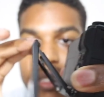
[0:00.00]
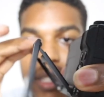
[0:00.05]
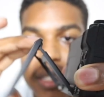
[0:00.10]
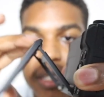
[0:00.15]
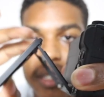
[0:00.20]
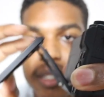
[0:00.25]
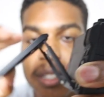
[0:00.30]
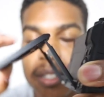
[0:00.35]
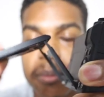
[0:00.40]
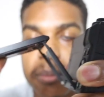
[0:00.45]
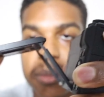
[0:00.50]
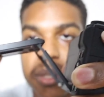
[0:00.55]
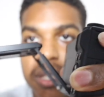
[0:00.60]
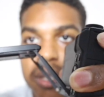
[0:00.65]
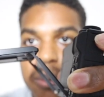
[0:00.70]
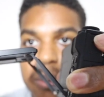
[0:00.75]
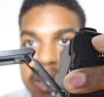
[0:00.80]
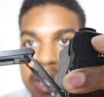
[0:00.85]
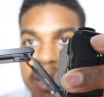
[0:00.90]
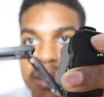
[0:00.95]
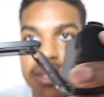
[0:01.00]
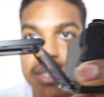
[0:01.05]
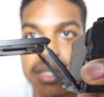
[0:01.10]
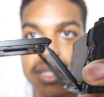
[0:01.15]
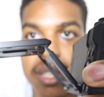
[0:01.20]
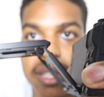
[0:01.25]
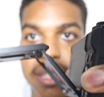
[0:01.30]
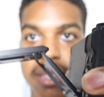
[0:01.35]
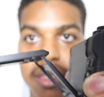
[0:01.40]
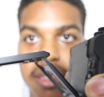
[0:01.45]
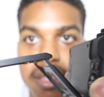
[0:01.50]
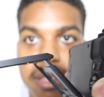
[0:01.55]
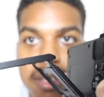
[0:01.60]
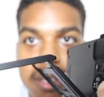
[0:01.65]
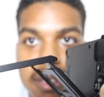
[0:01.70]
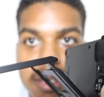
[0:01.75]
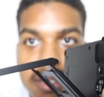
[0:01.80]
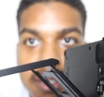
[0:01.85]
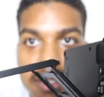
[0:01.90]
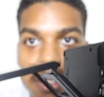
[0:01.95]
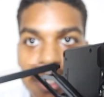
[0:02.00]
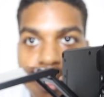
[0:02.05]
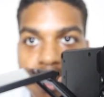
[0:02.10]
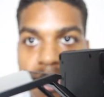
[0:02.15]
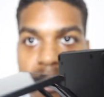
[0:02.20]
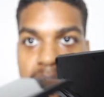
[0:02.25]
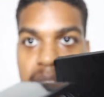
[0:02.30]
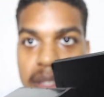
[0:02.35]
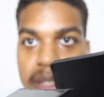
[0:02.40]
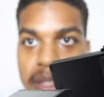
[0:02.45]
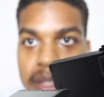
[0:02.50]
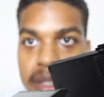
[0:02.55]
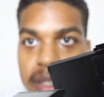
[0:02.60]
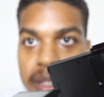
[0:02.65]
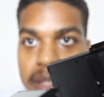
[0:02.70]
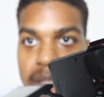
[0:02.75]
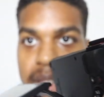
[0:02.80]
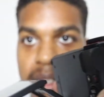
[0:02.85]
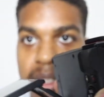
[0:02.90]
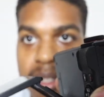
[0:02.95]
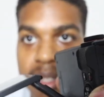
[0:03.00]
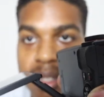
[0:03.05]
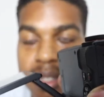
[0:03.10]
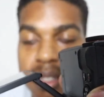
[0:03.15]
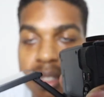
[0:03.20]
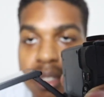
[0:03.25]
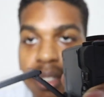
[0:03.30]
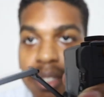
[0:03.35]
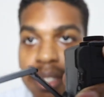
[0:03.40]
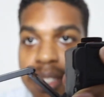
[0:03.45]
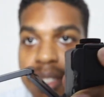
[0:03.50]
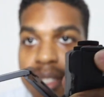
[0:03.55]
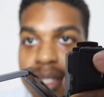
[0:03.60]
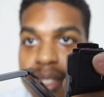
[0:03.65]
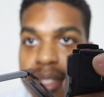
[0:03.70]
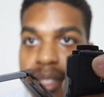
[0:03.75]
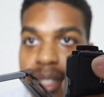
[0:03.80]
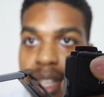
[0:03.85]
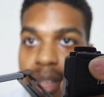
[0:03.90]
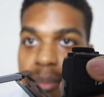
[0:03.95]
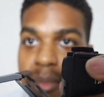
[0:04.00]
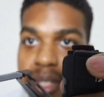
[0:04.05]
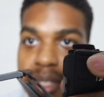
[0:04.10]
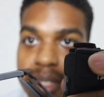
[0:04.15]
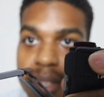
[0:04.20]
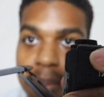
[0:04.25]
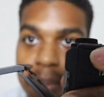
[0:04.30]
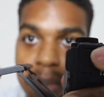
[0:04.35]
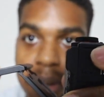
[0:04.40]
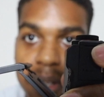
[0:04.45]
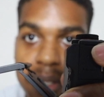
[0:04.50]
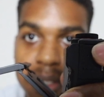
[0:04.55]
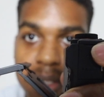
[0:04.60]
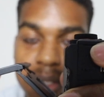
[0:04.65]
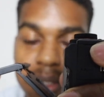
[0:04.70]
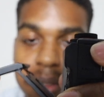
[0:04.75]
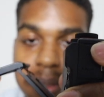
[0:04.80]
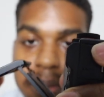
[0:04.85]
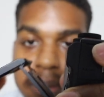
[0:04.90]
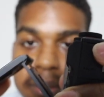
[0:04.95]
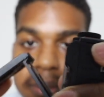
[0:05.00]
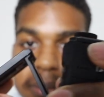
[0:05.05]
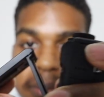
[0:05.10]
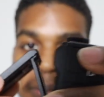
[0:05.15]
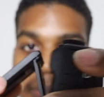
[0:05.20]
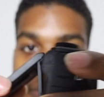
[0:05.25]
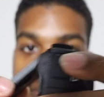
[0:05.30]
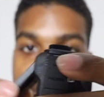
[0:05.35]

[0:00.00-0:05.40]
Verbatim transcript: This actually comes all the way out just like this. It's just the same as the Mark two.